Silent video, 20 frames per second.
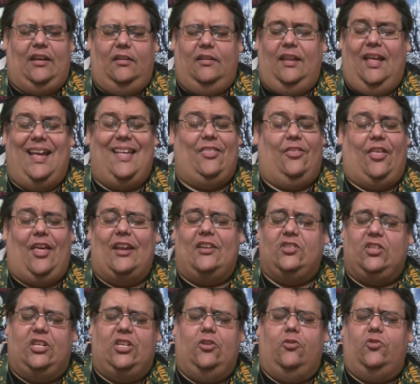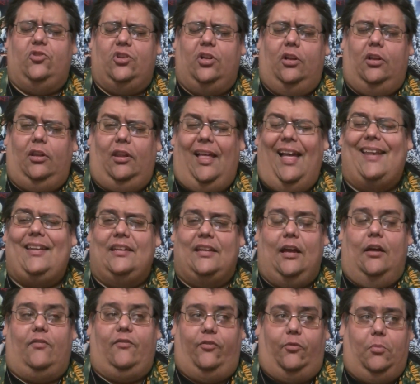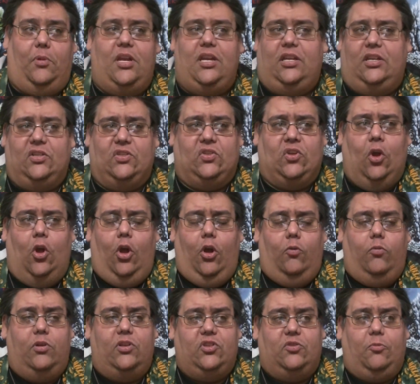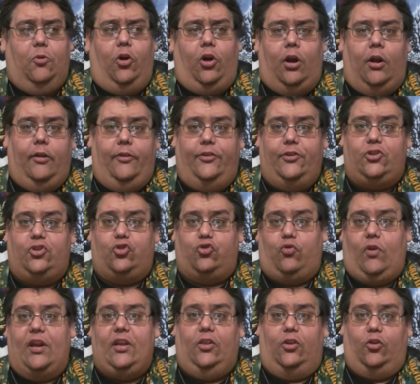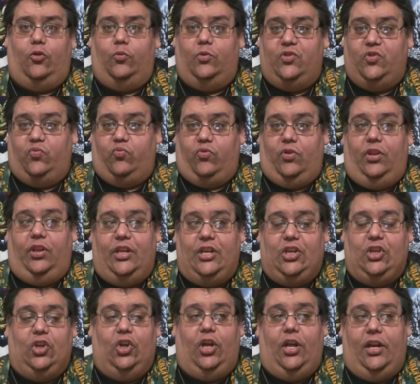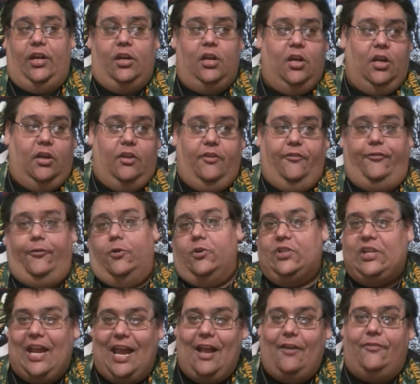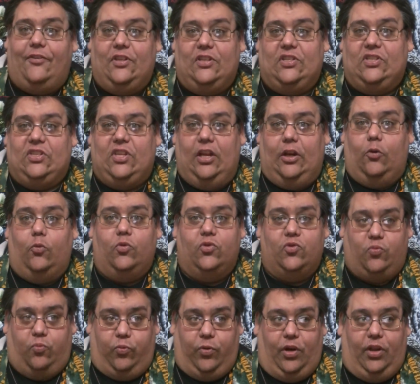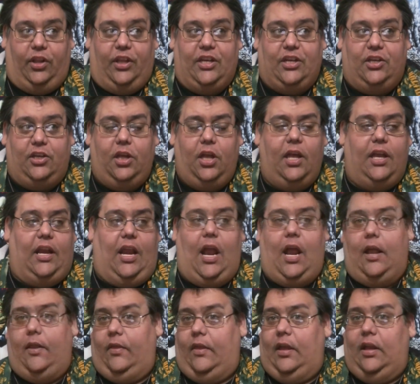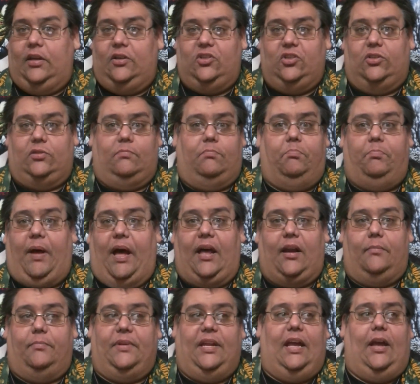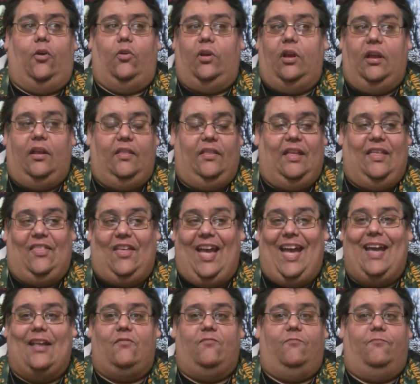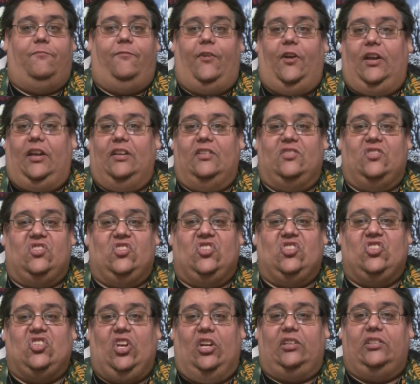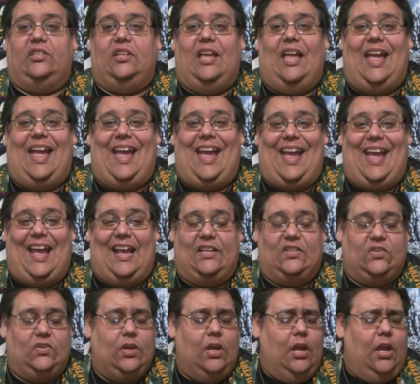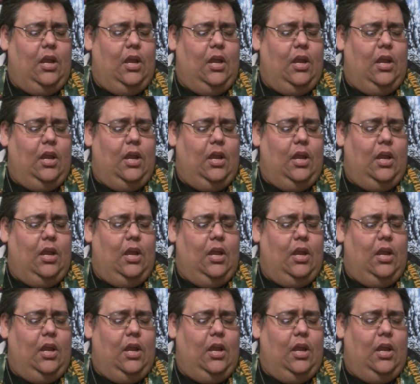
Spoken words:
that is a huge letdown for me, because once more, the trailer was really good. The first half of this thing was really good, and then just bottomed out. That fucking sucked ass.